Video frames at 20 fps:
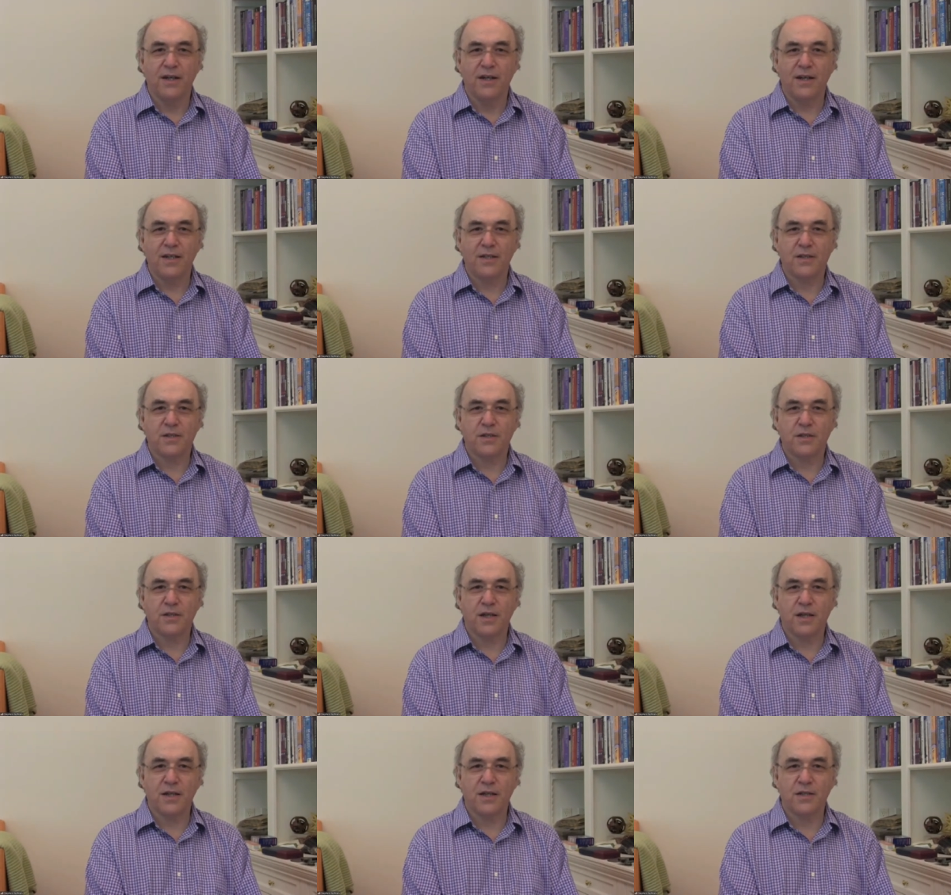
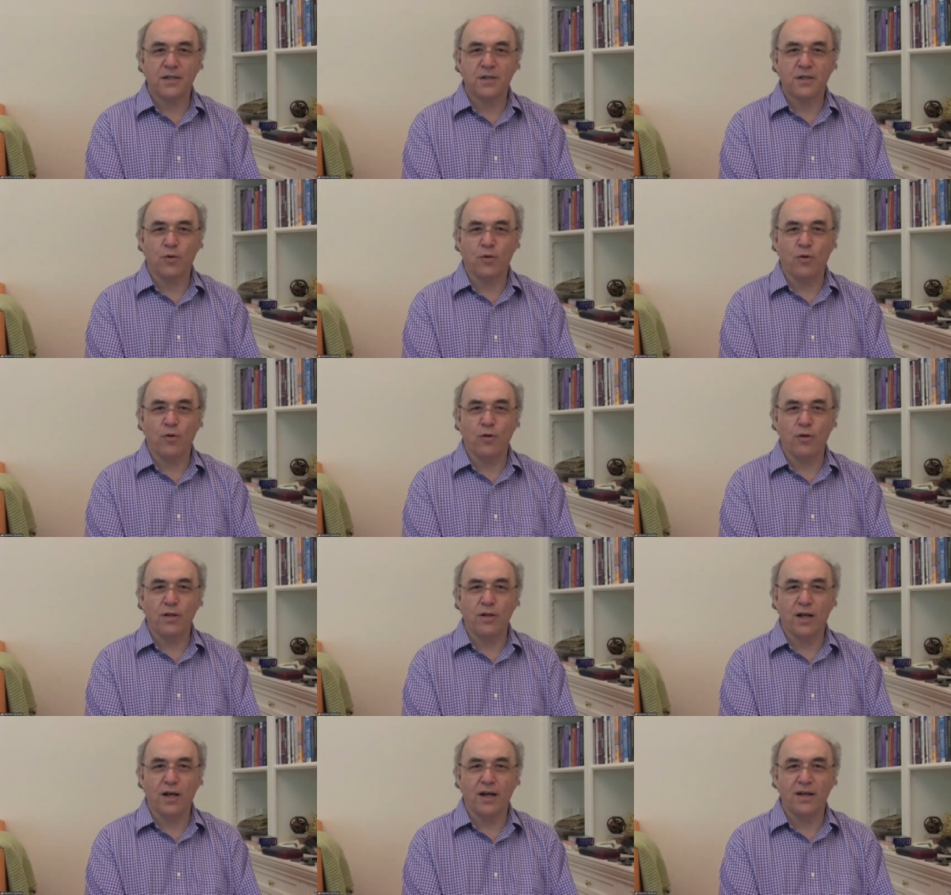It's
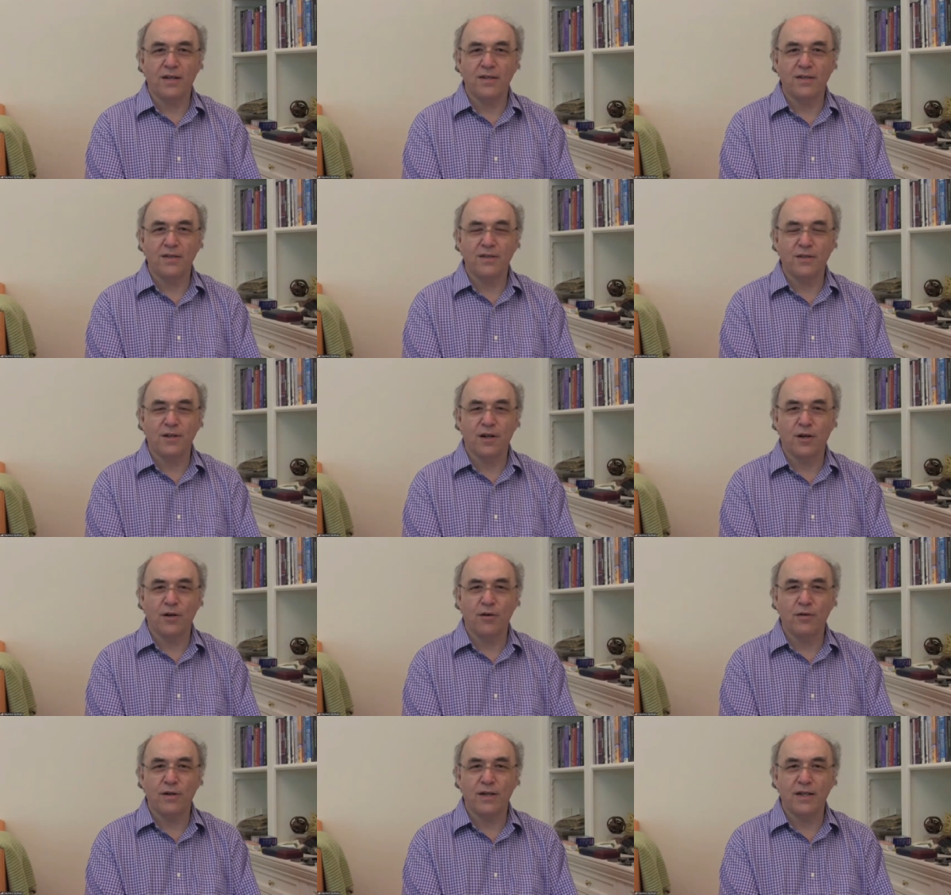all you
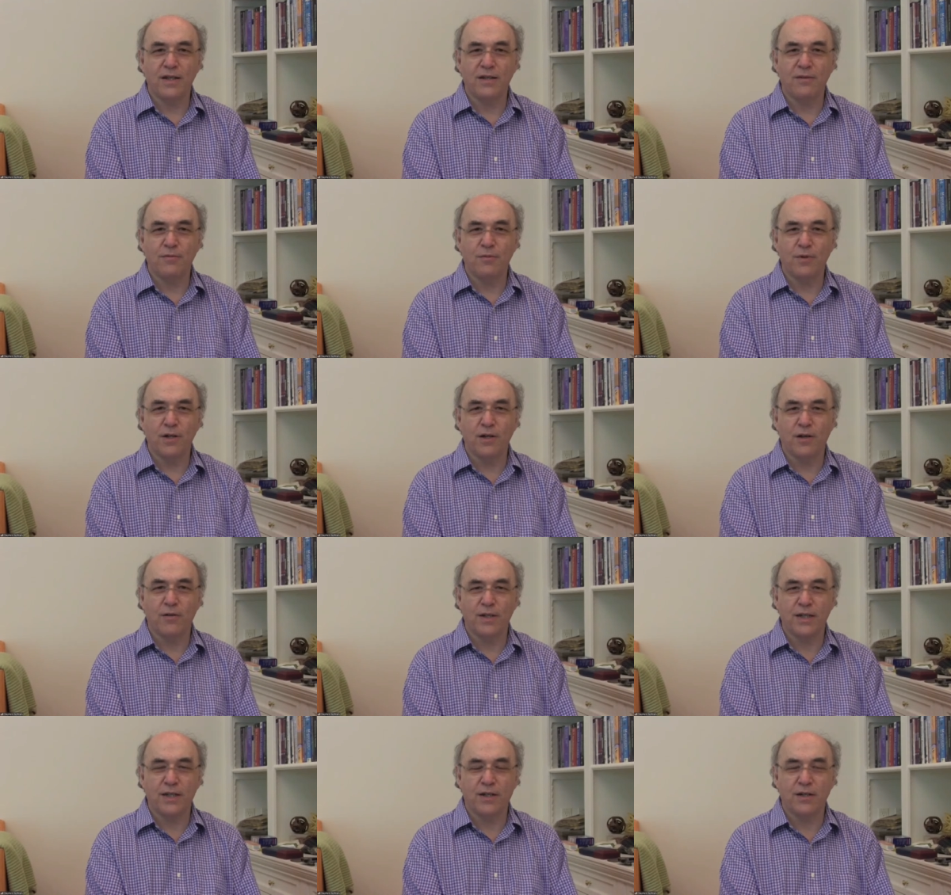know. We're
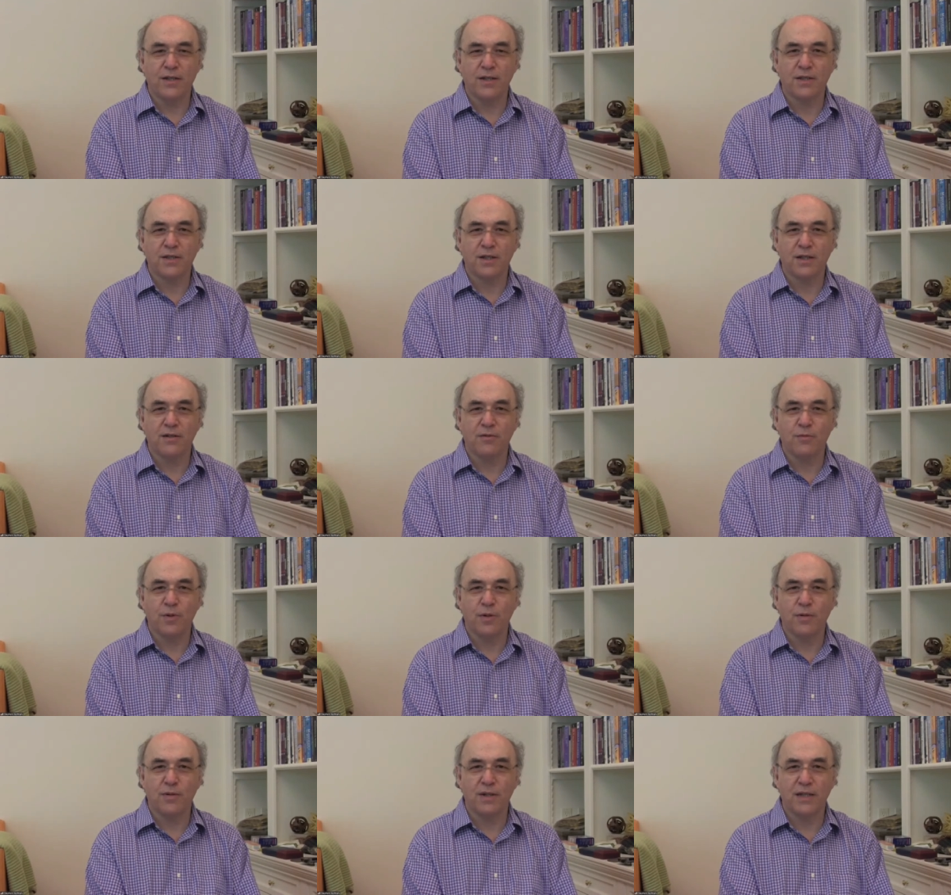only going
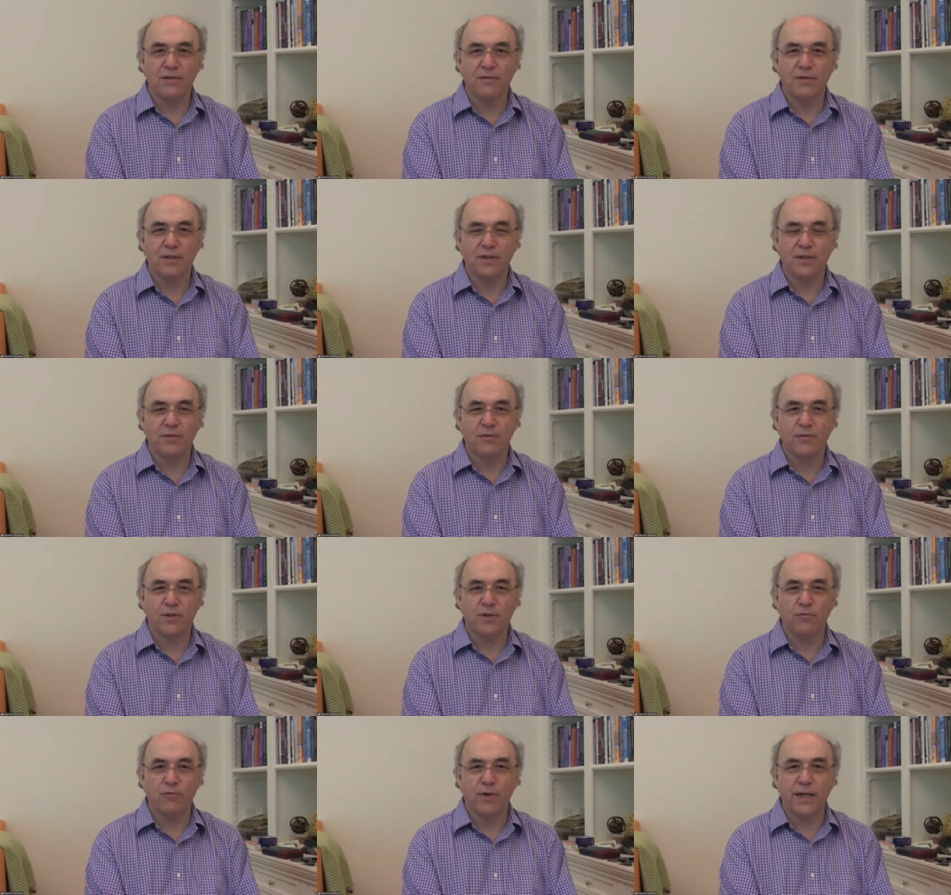to
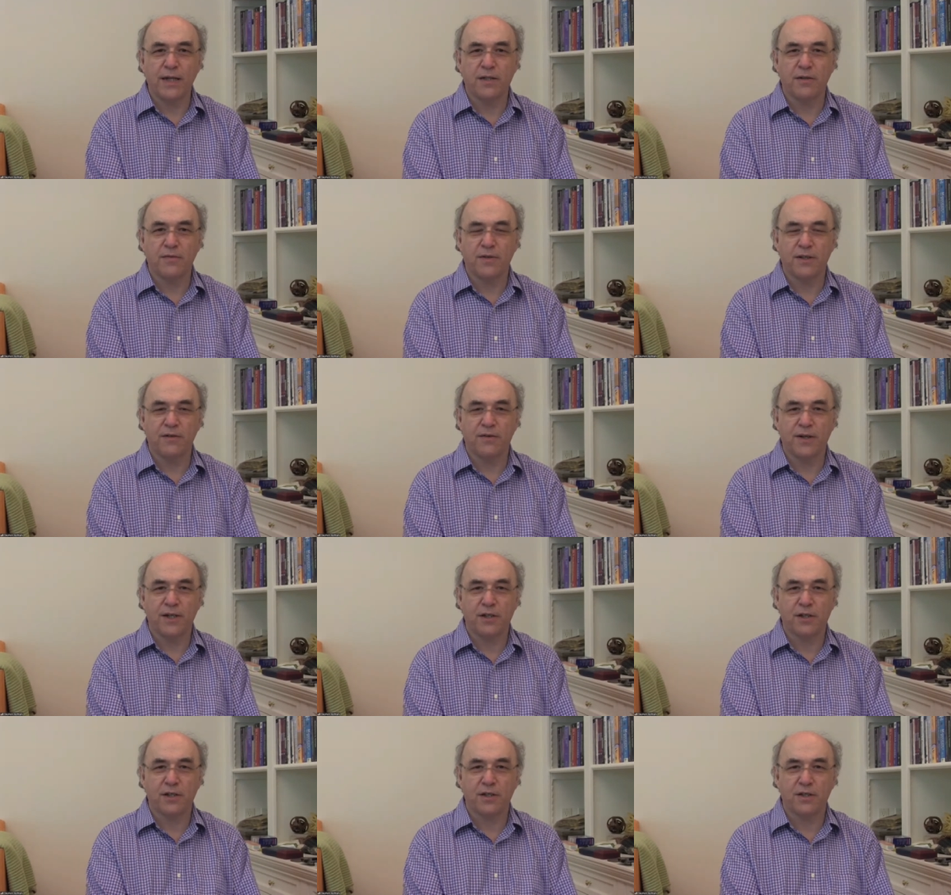the rate of
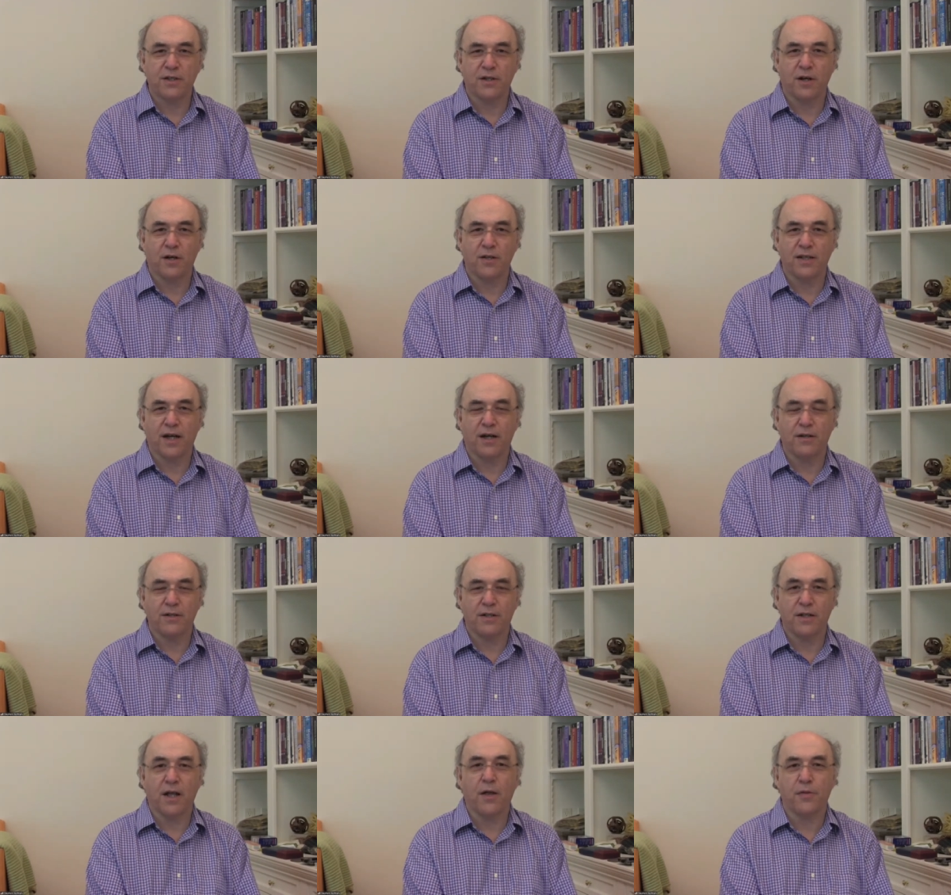innovation has gone down
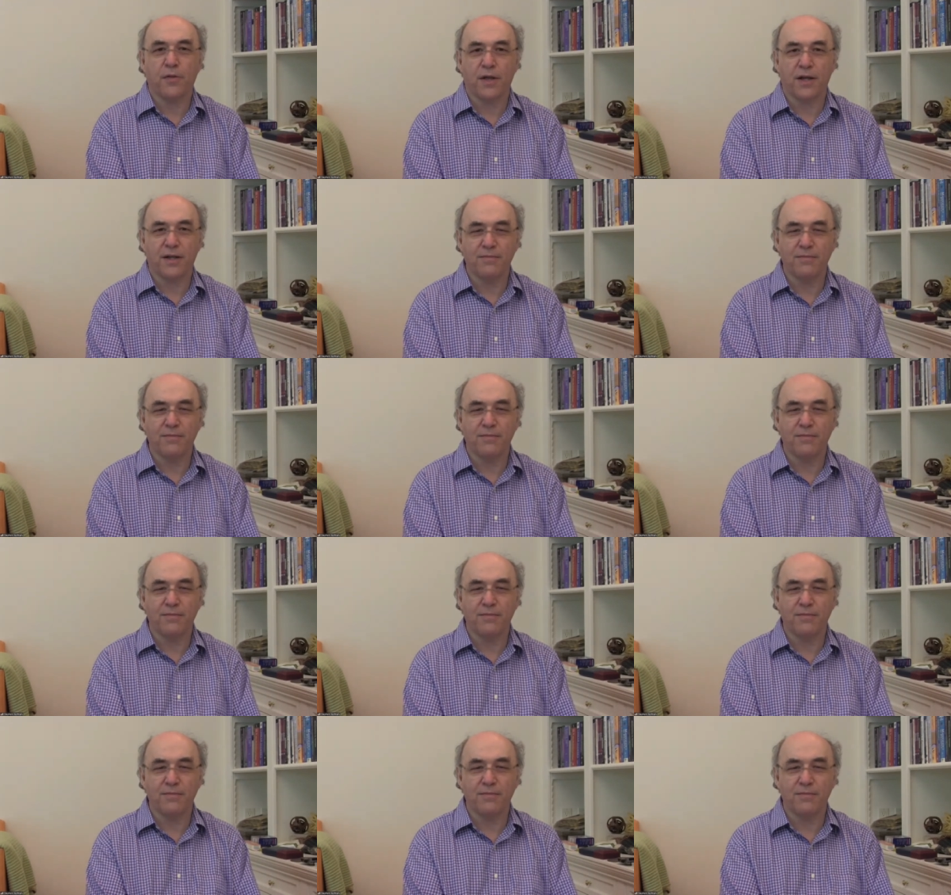to nothing.